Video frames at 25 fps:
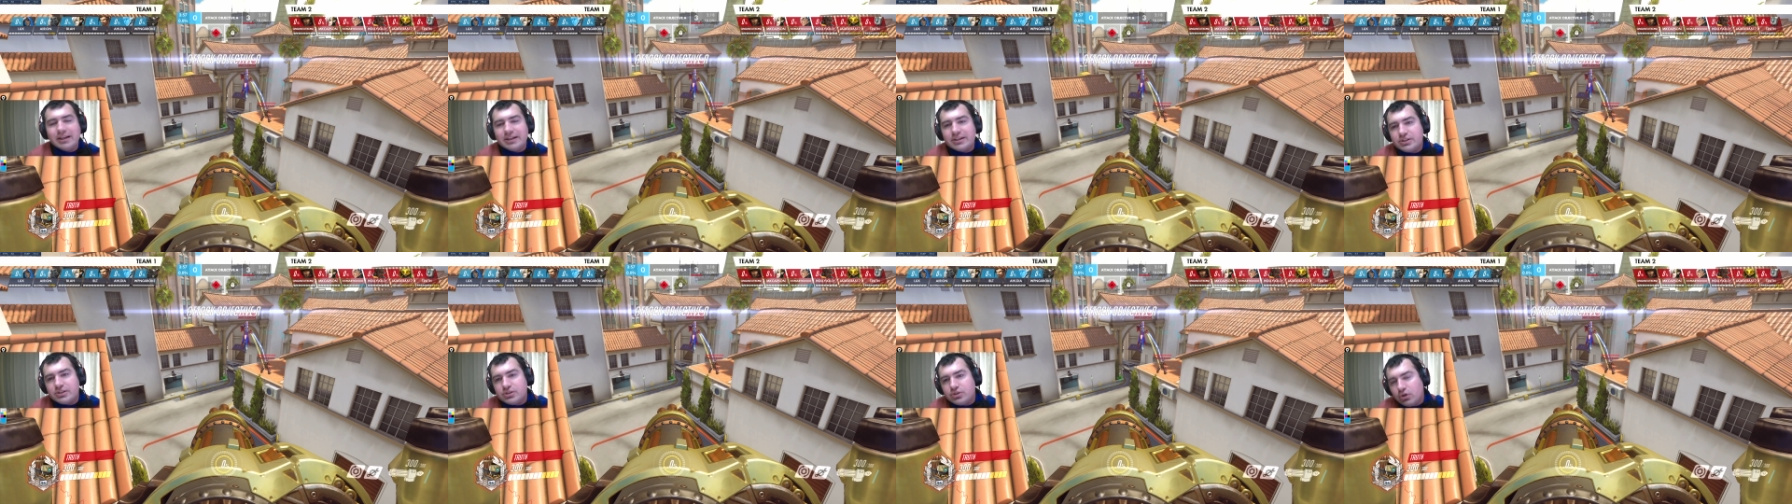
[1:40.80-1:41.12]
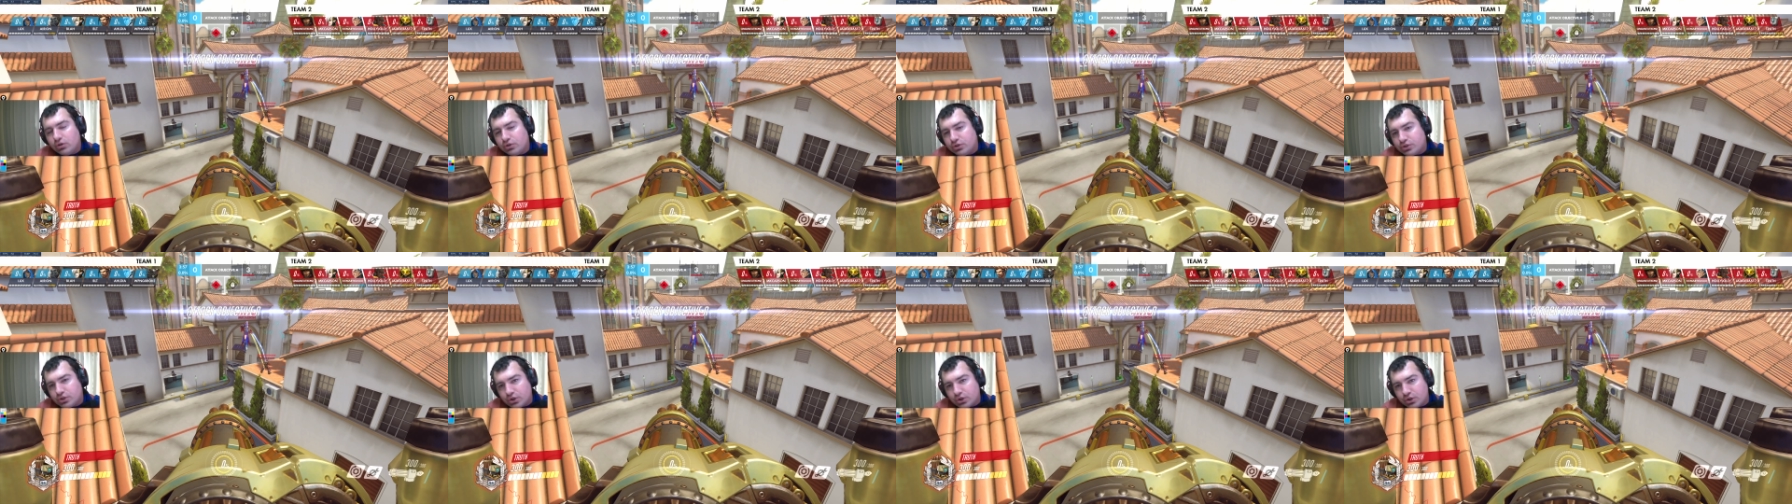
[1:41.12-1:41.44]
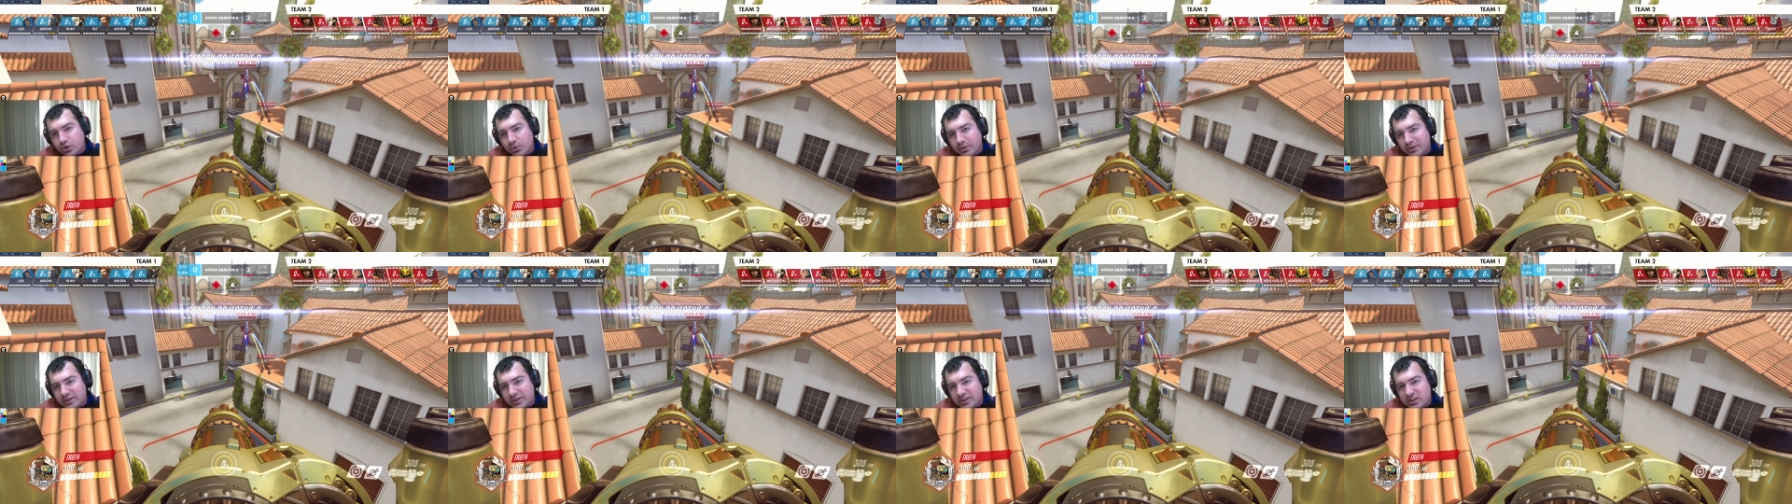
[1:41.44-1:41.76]
Soldier,
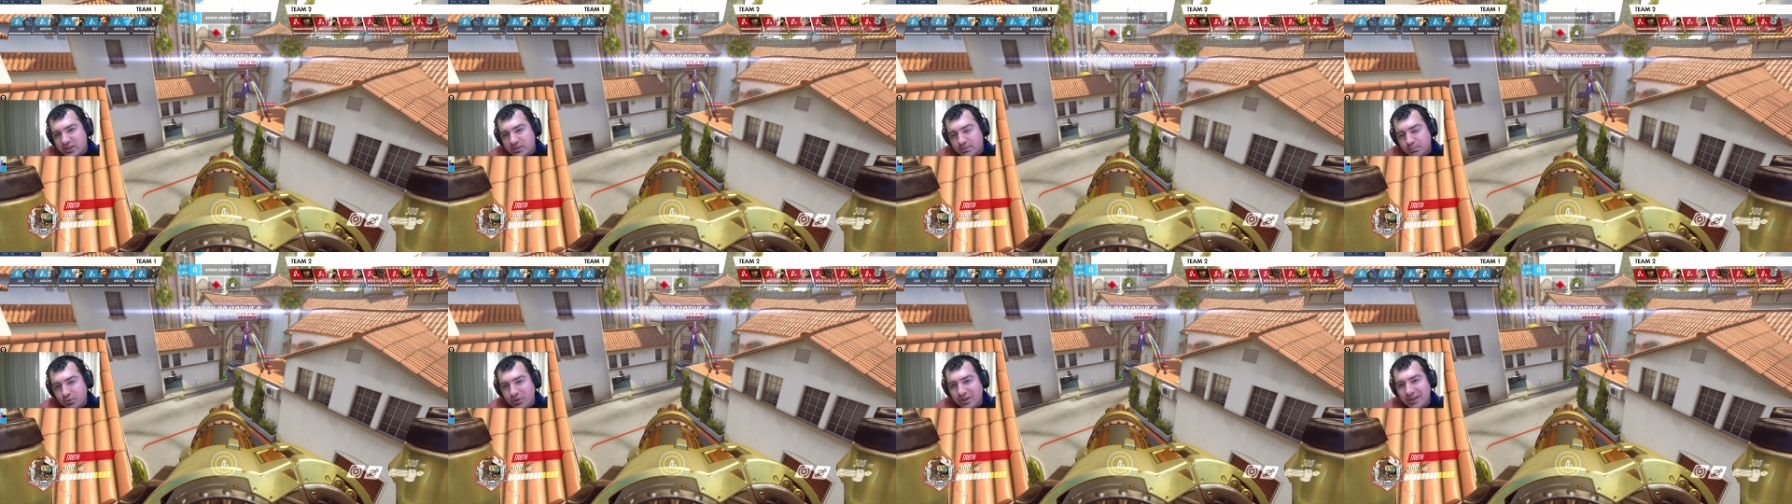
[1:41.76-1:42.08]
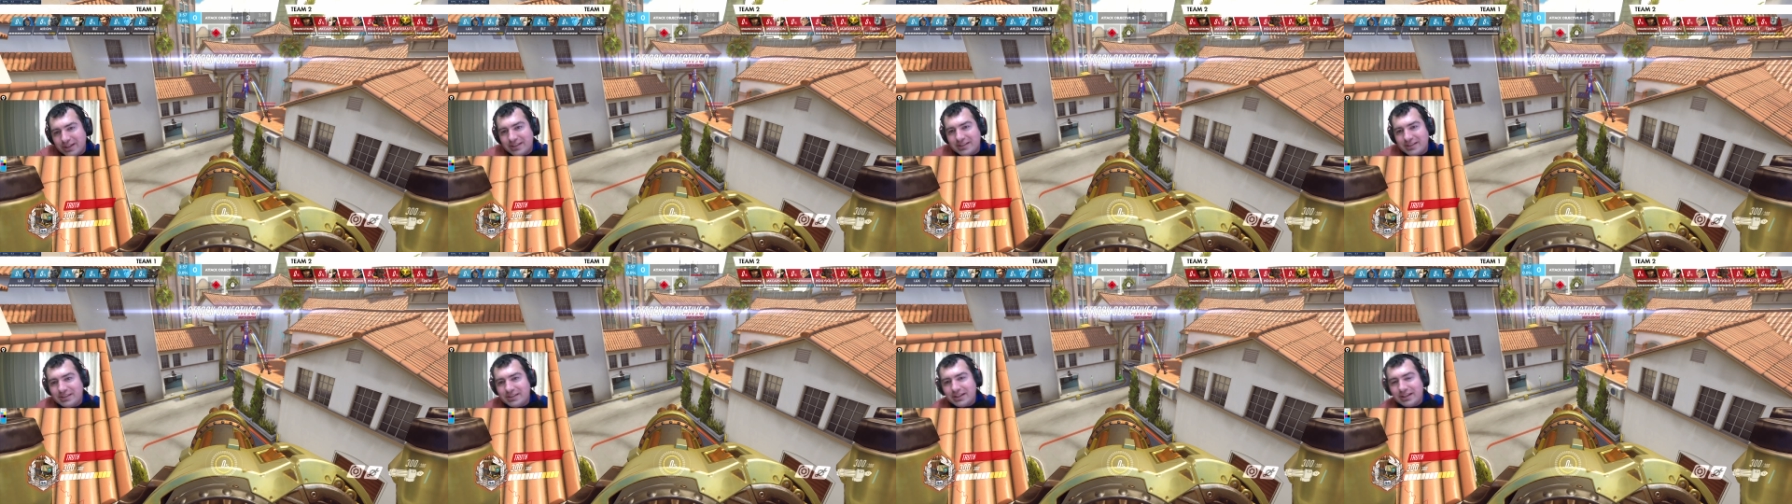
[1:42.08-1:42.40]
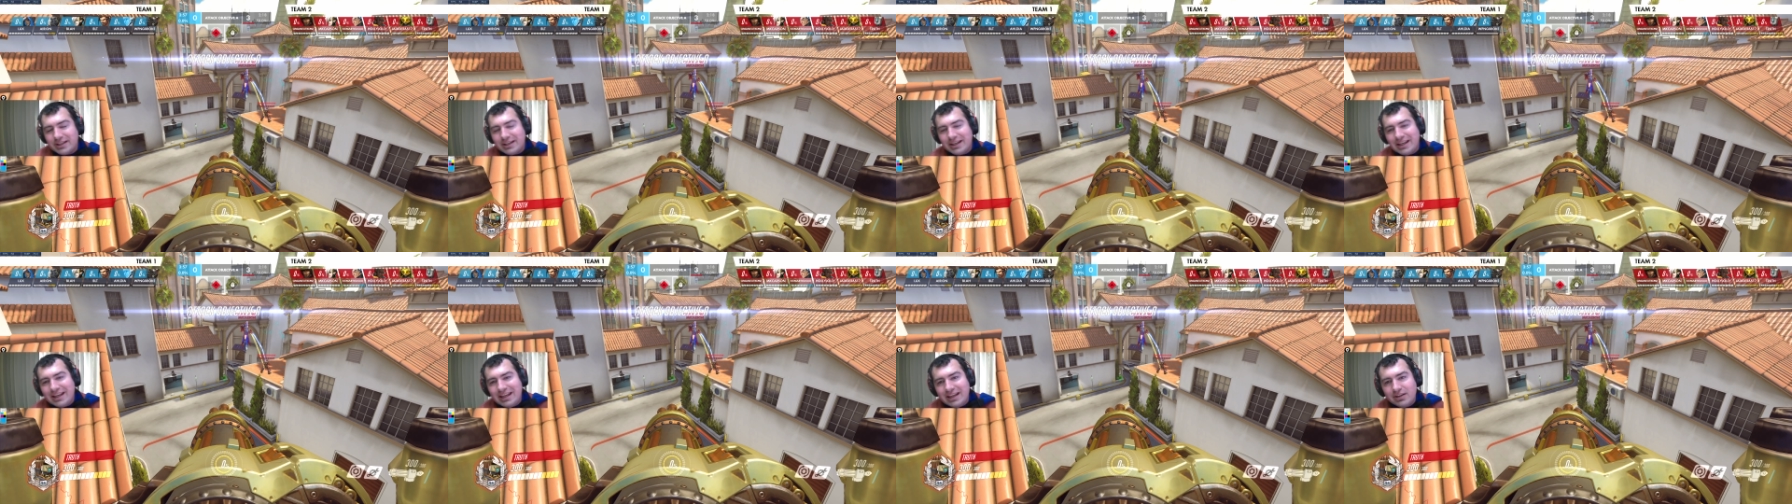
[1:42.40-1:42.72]
who has sprint
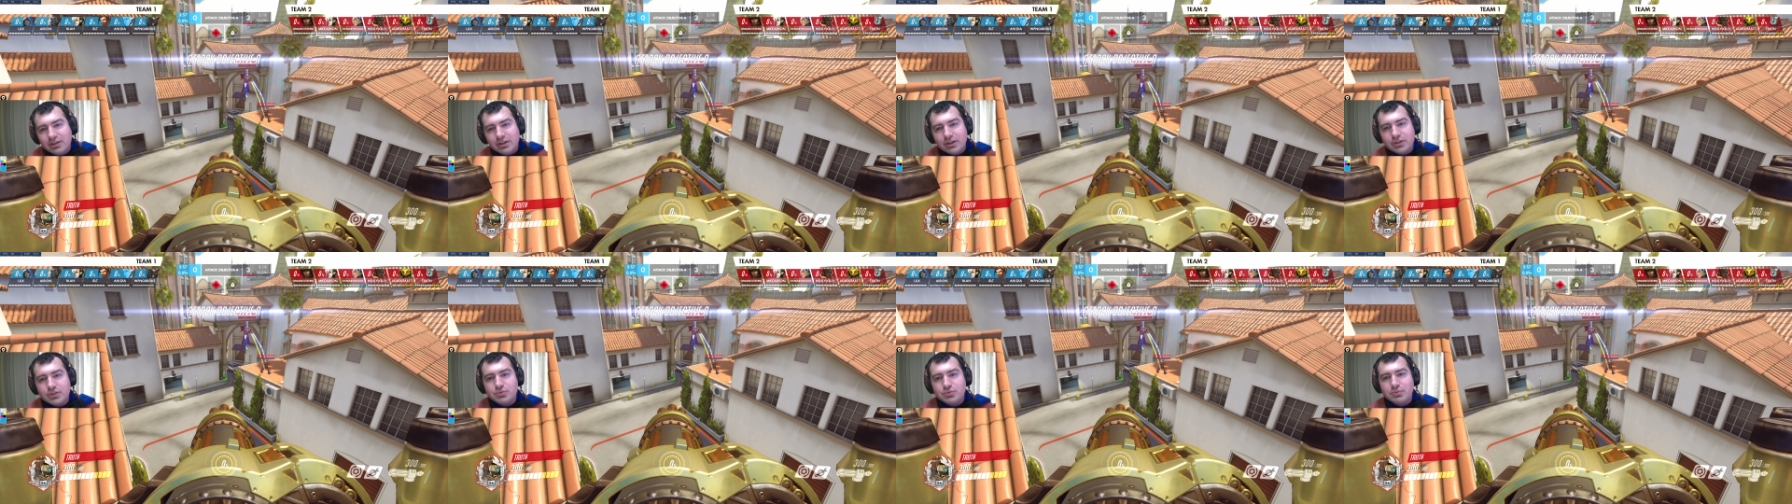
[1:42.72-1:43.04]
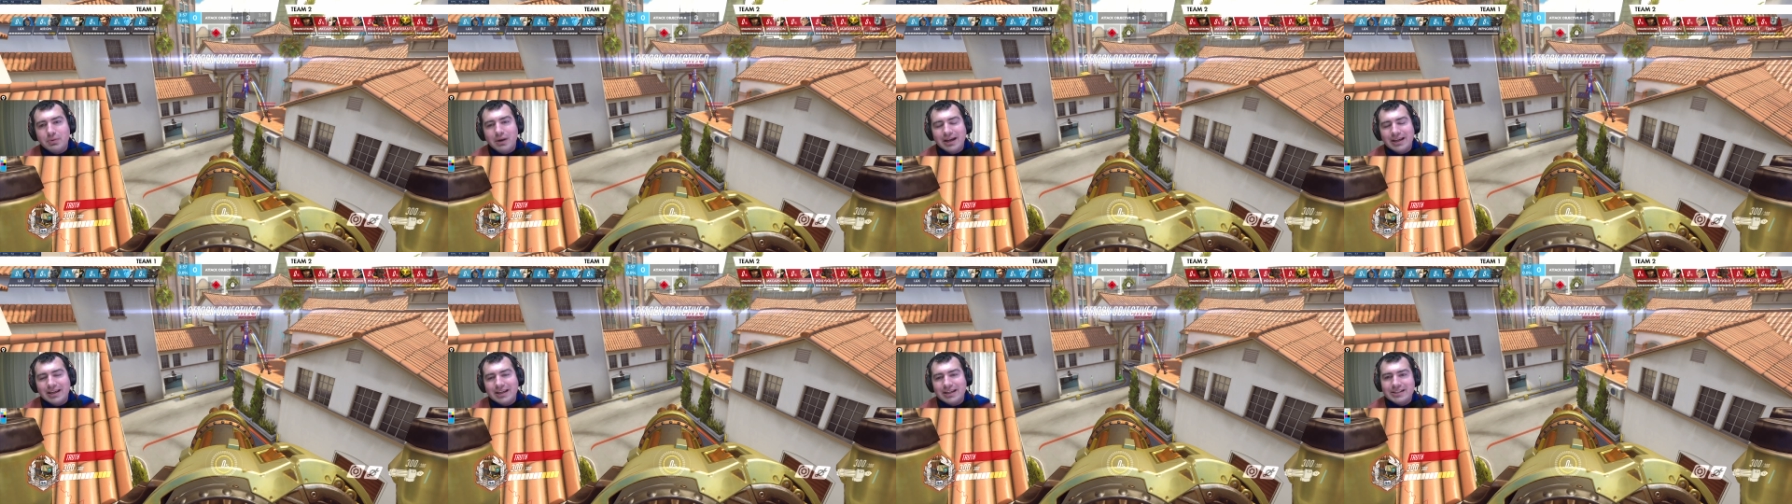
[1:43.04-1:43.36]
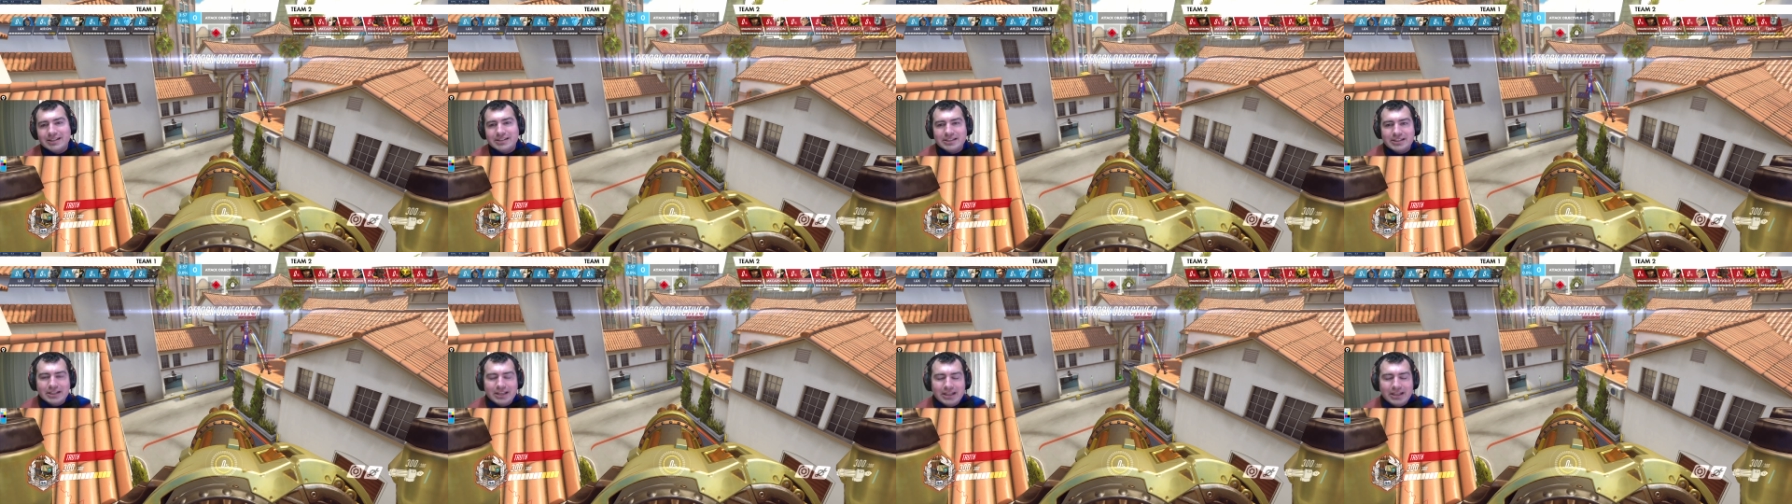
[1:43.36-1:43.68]
and helix
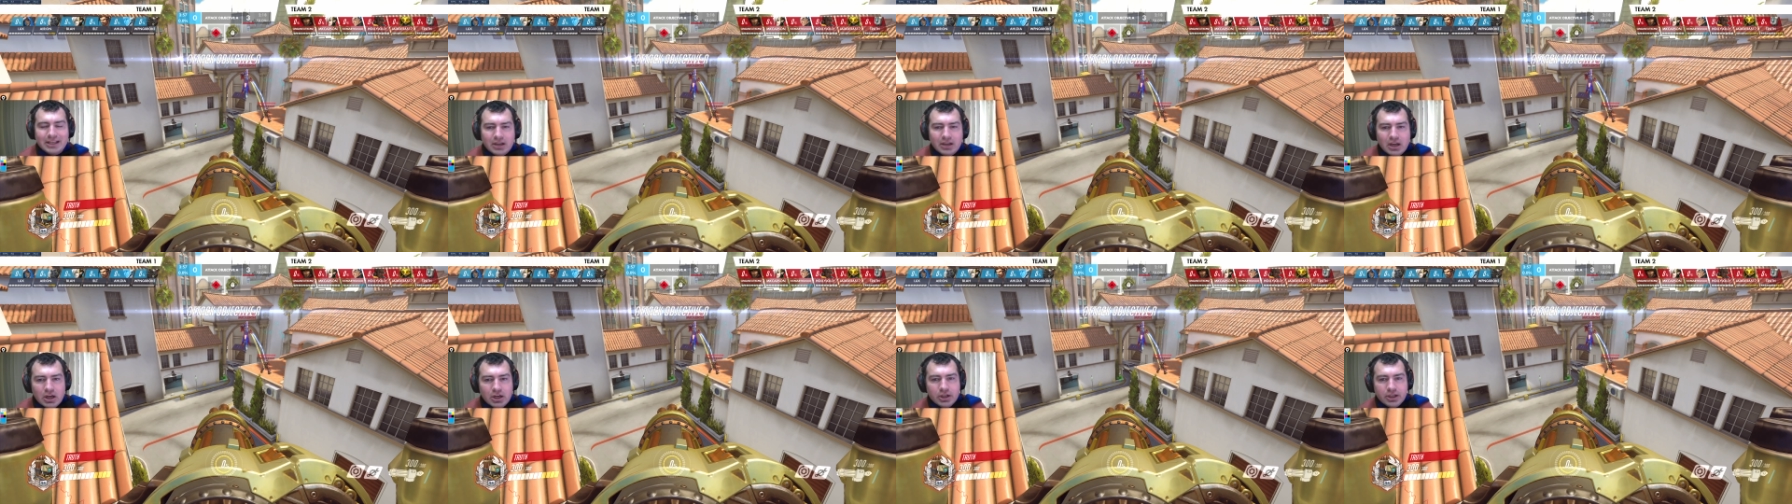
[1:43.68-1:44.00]
rockets and